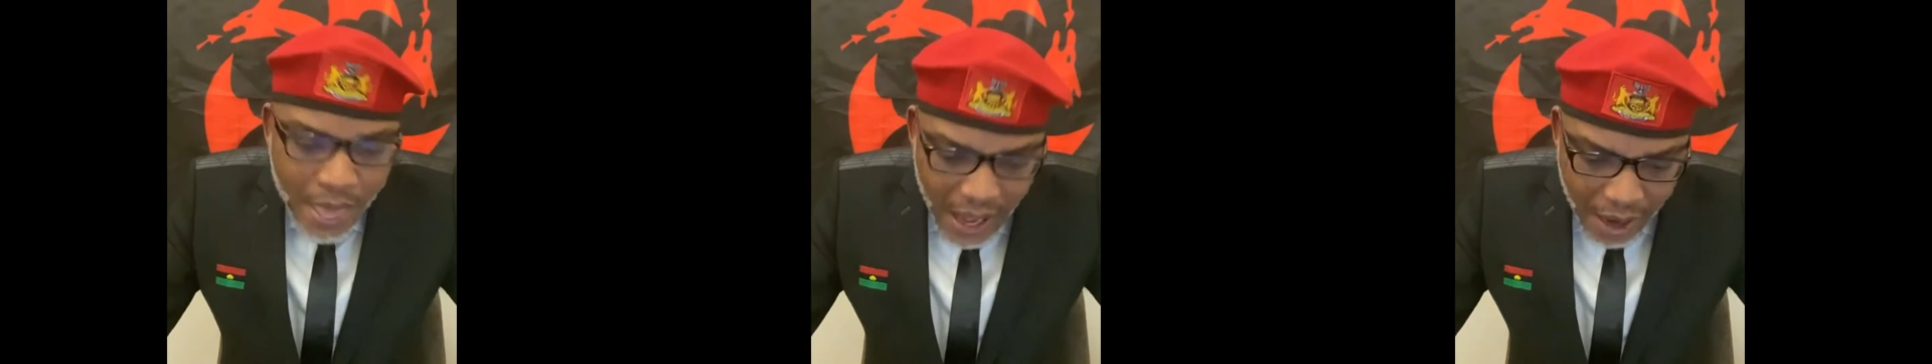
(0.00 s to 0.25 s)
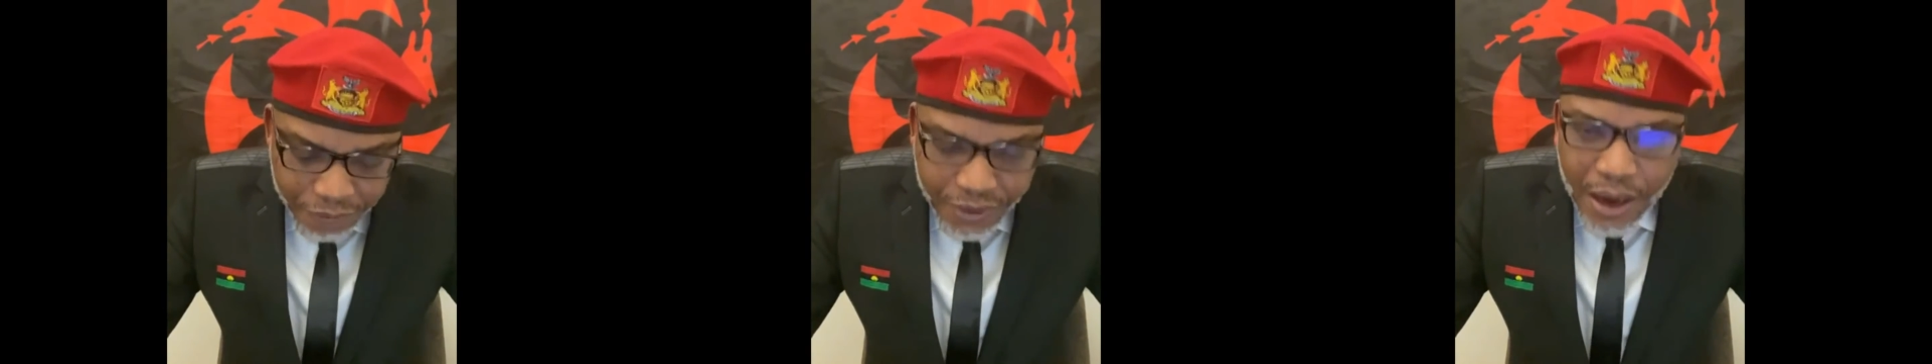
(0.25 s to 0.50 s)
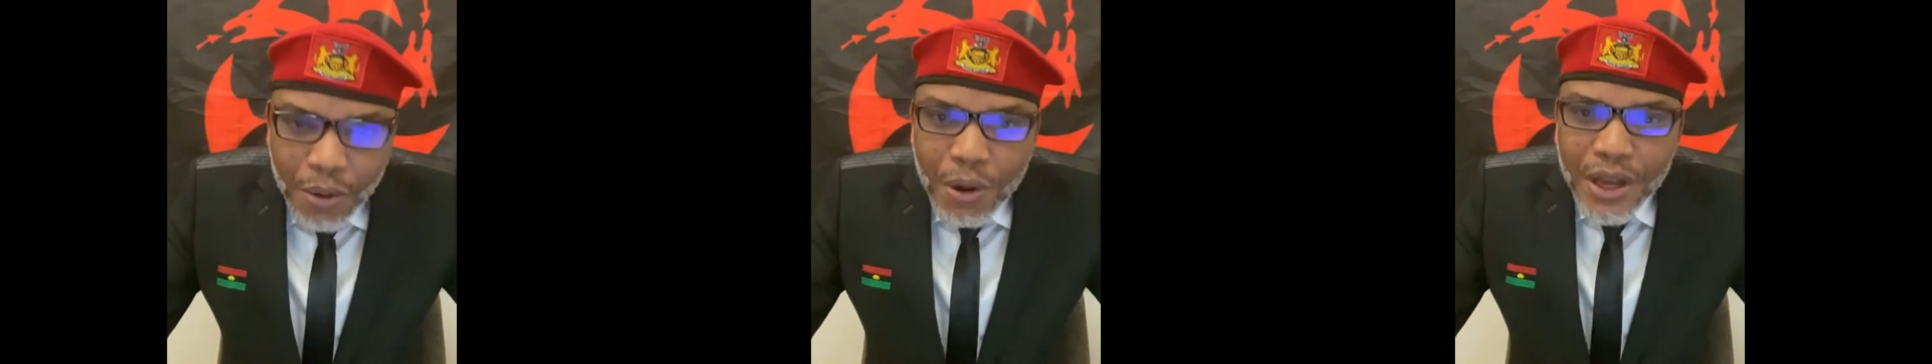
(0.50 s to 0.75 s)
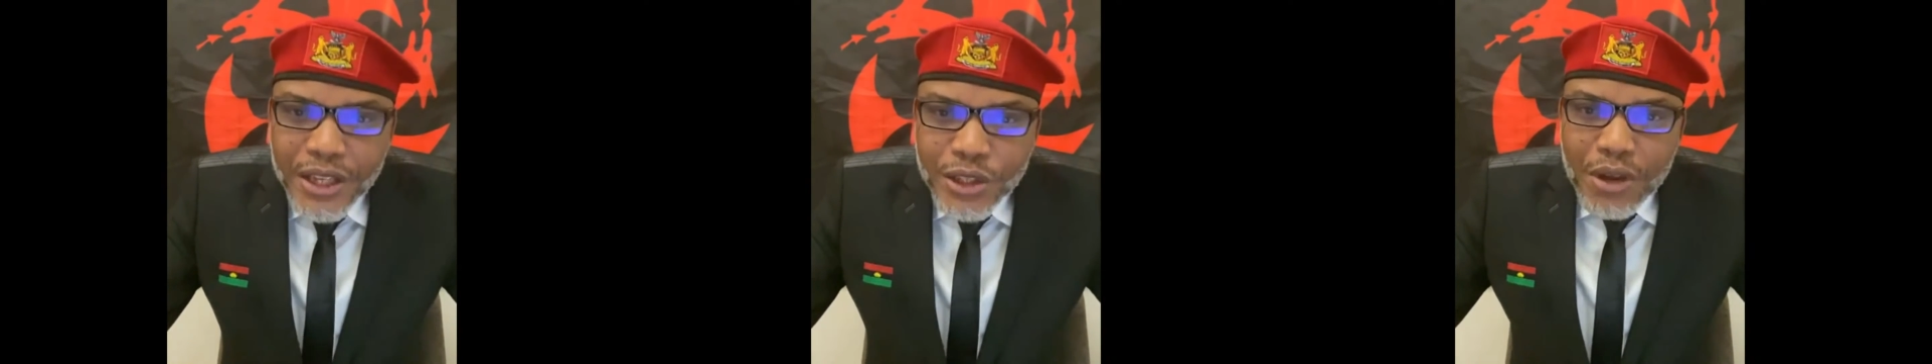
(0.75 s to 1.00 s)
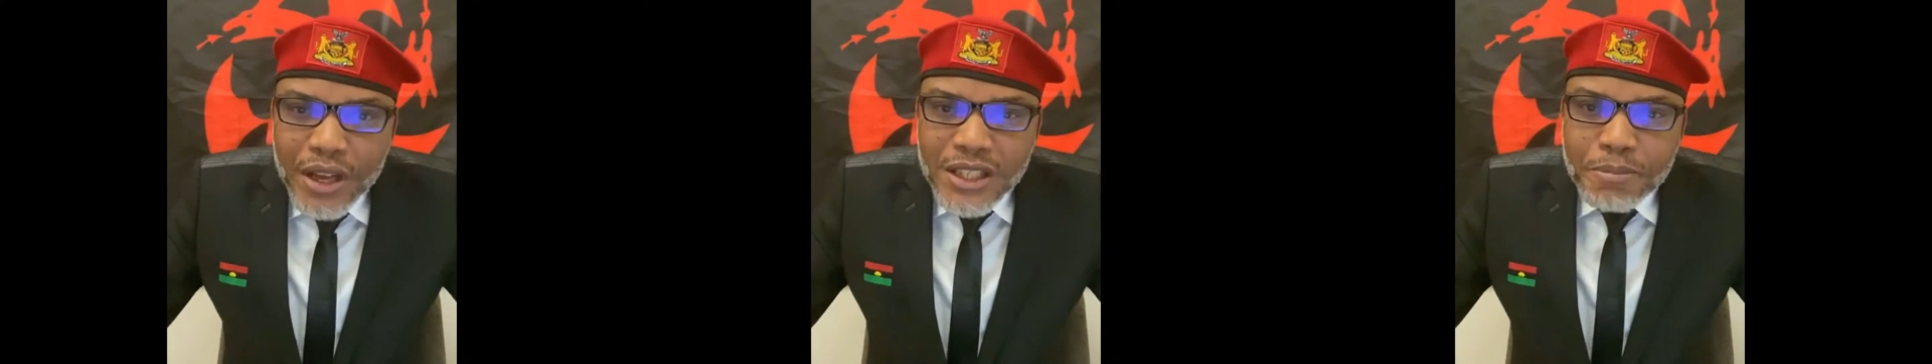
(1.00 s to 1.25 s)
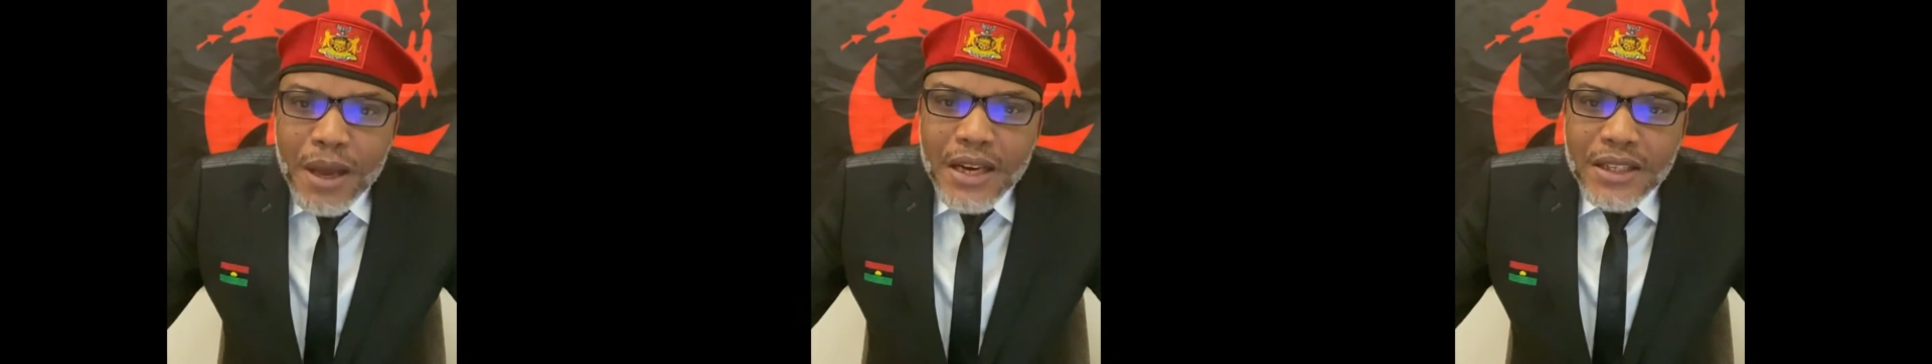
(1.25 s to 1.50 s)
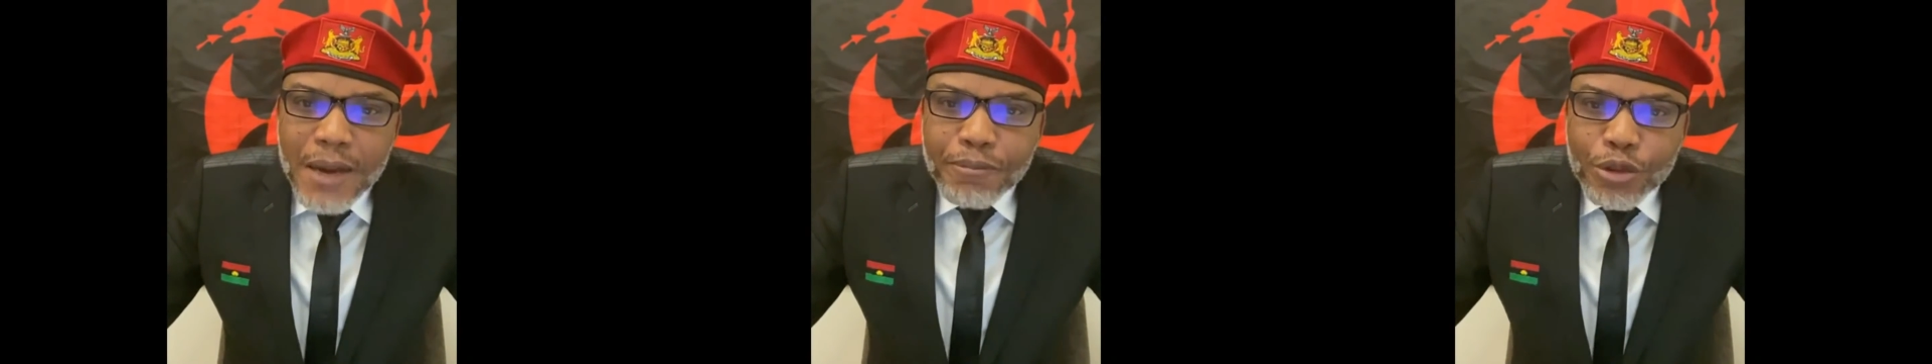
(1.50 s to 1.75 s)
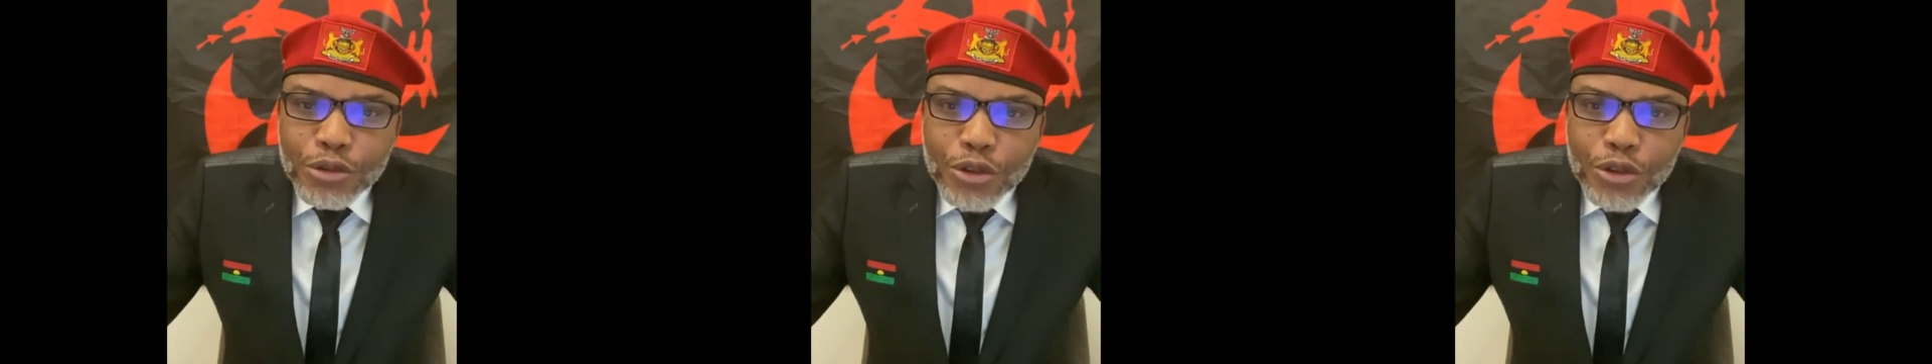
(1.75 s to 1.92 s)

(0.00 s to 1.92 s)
after which we expect them to